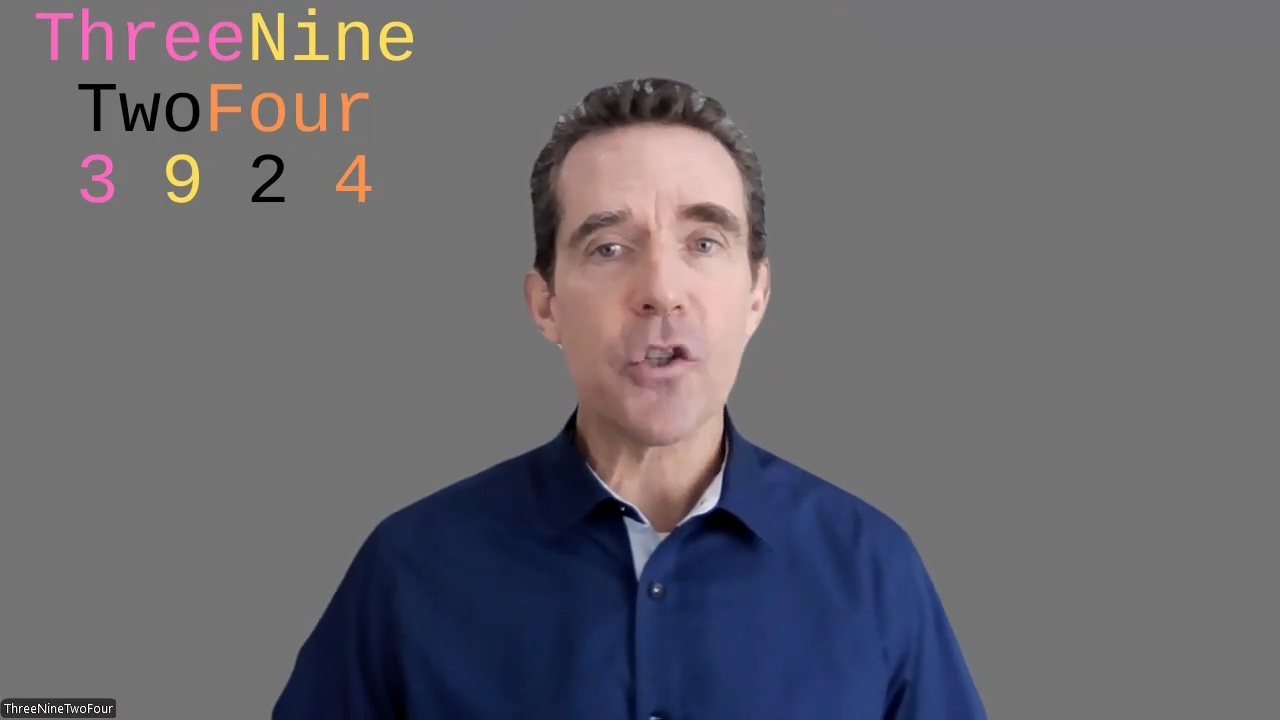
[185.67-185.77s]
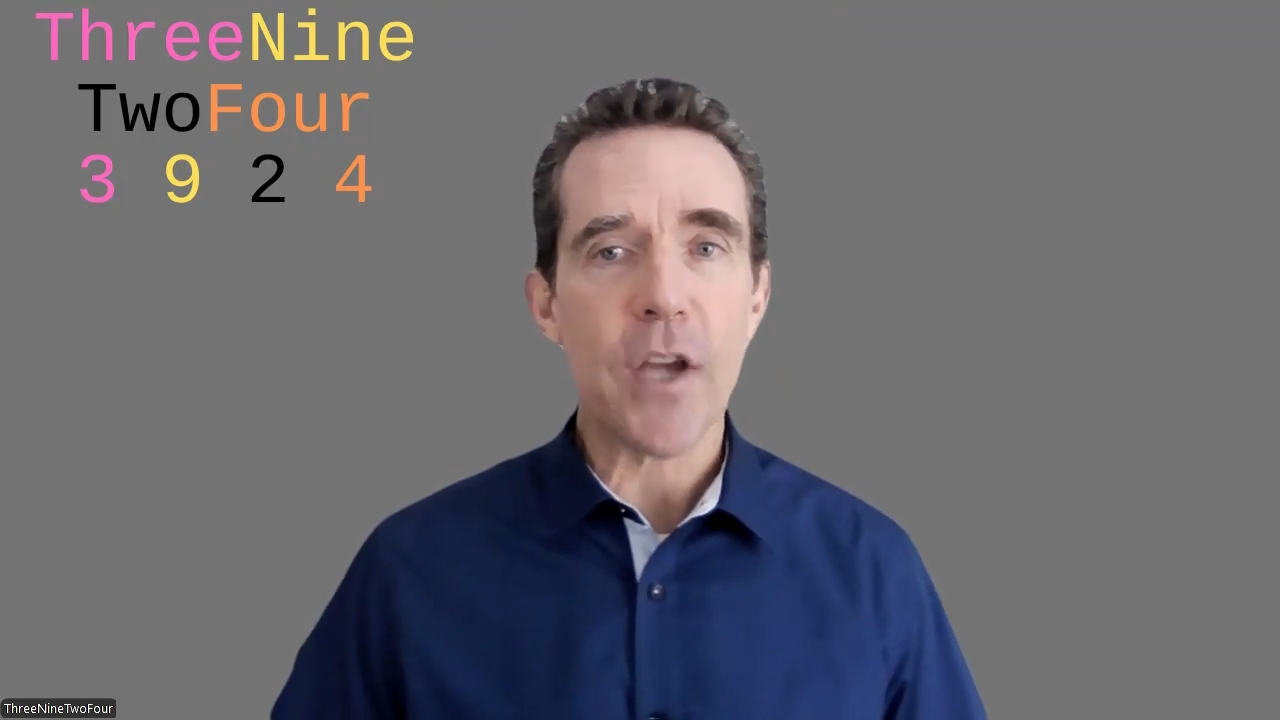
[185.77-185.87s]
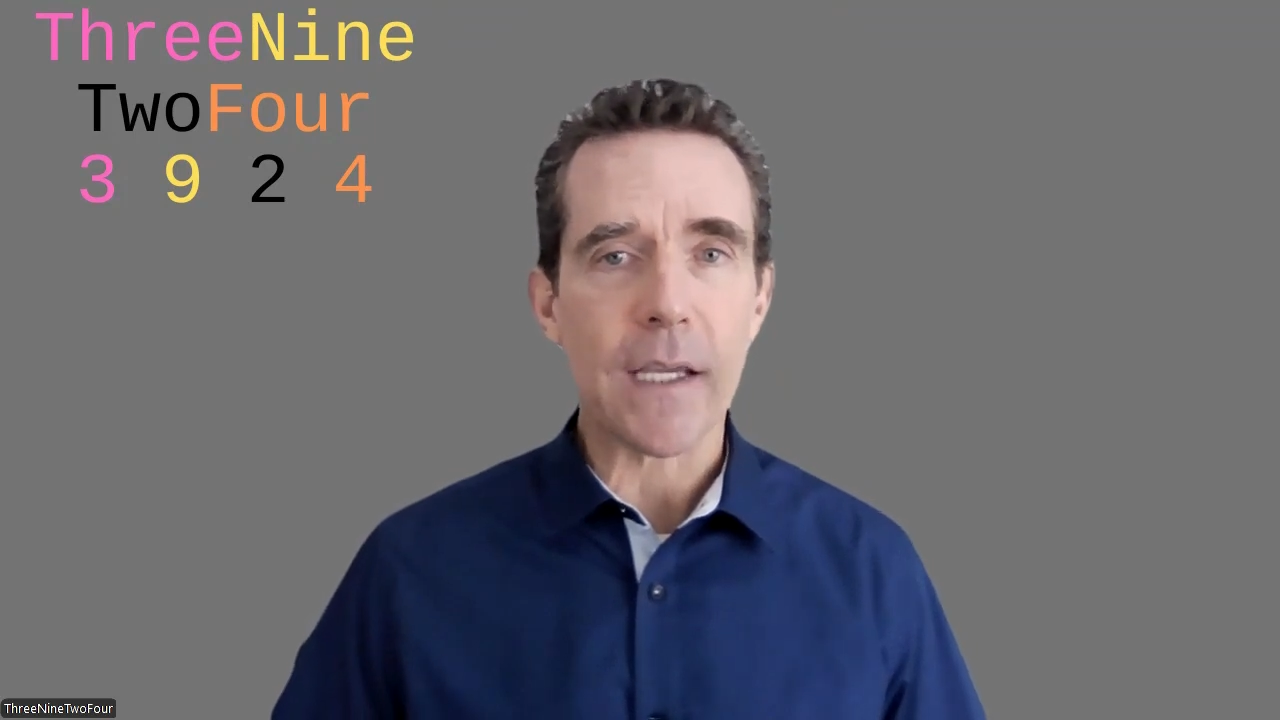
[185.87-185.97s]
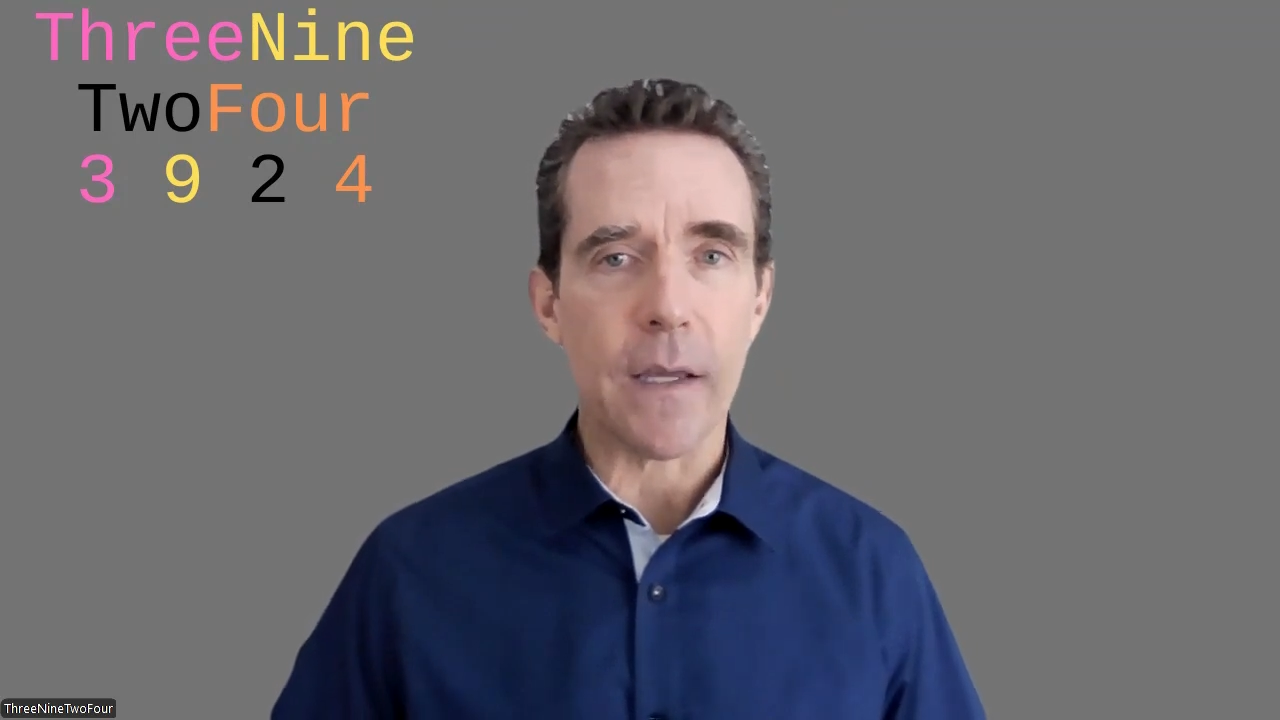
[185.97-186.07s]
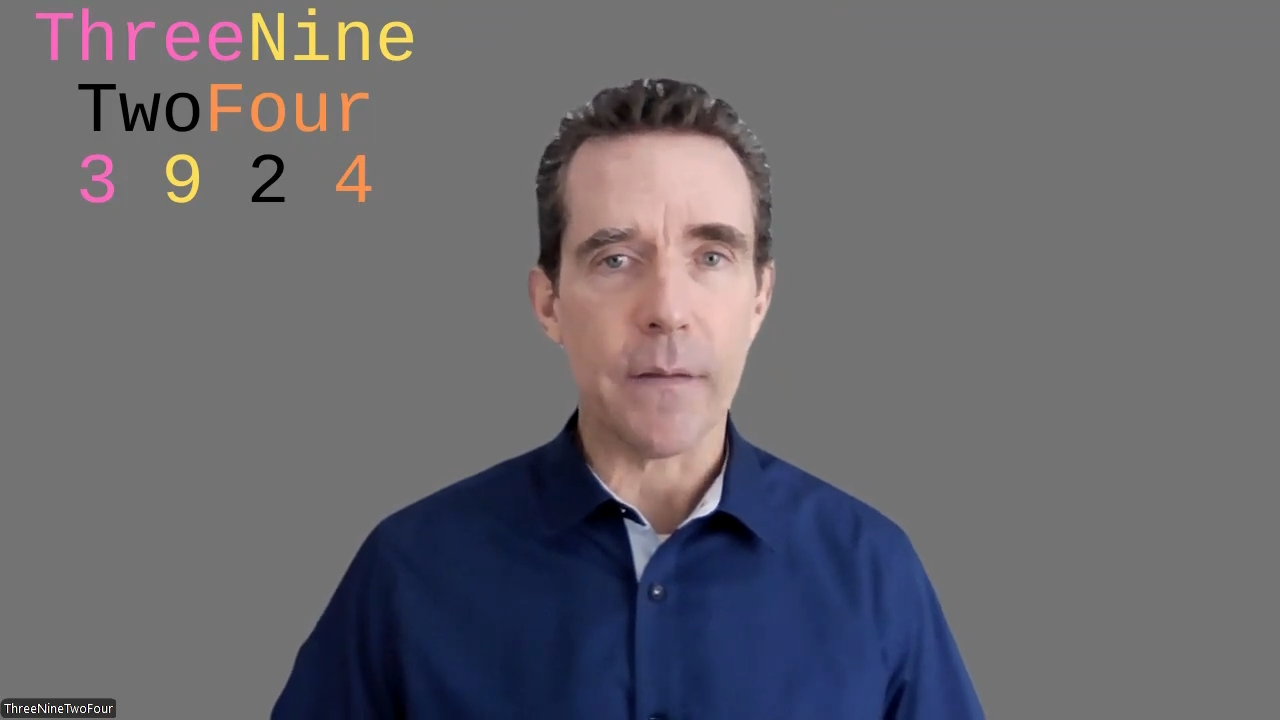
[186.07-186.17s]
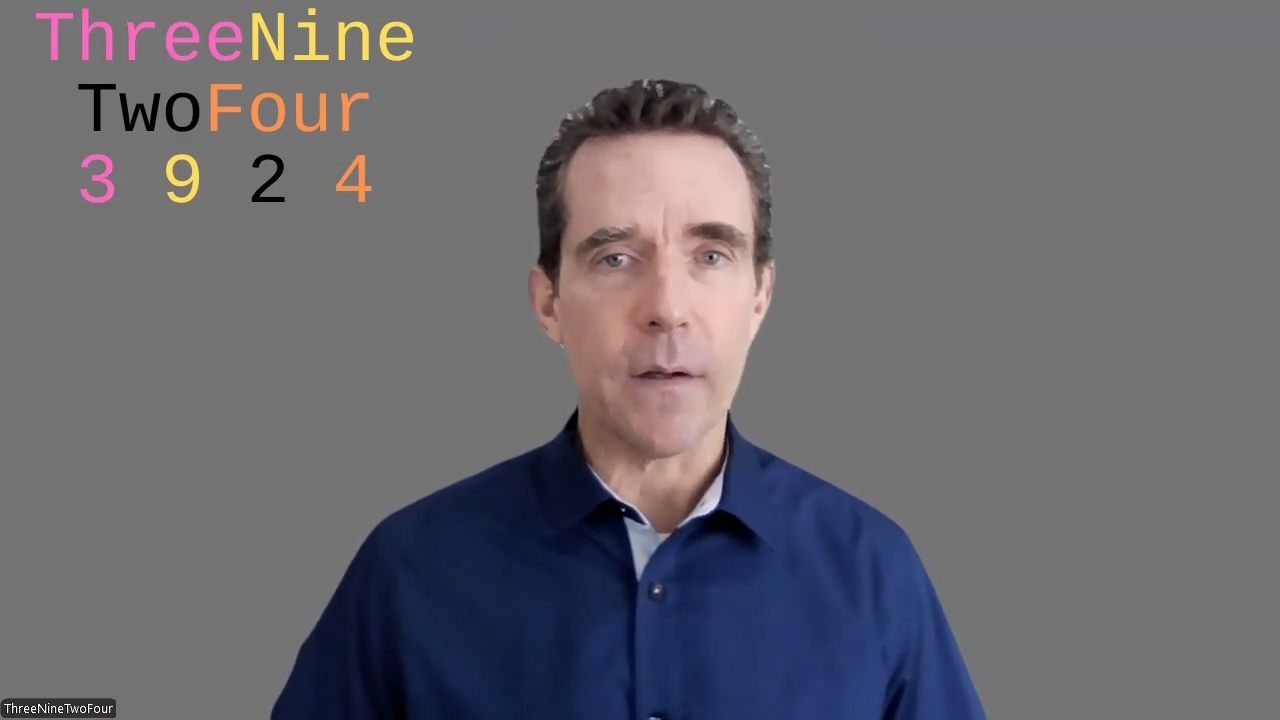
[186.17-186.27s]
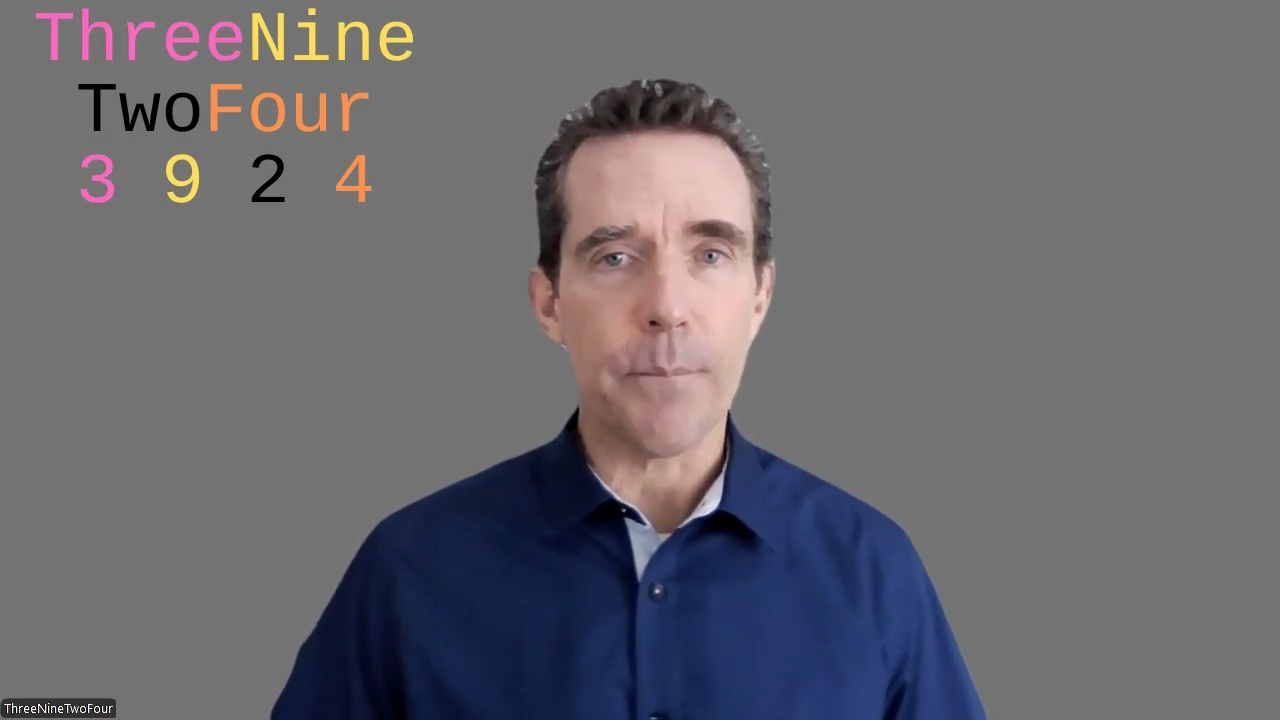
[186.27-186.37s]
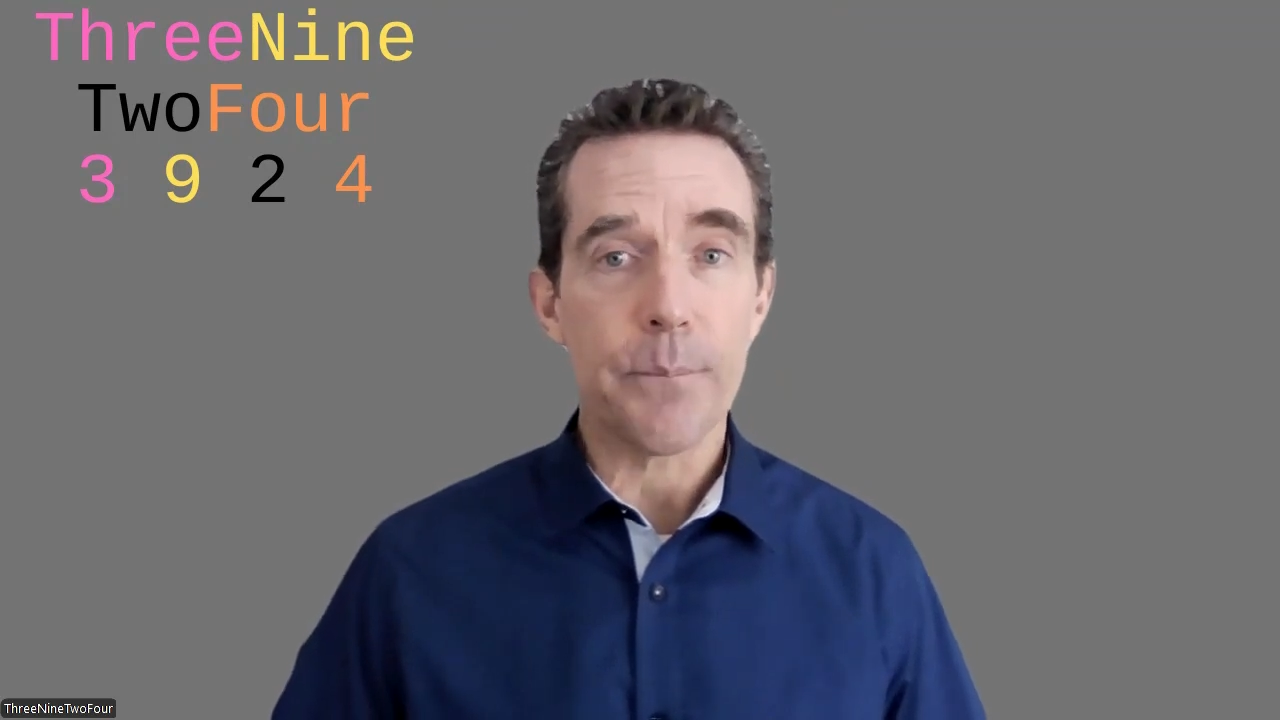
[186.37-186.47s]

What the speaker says: checking them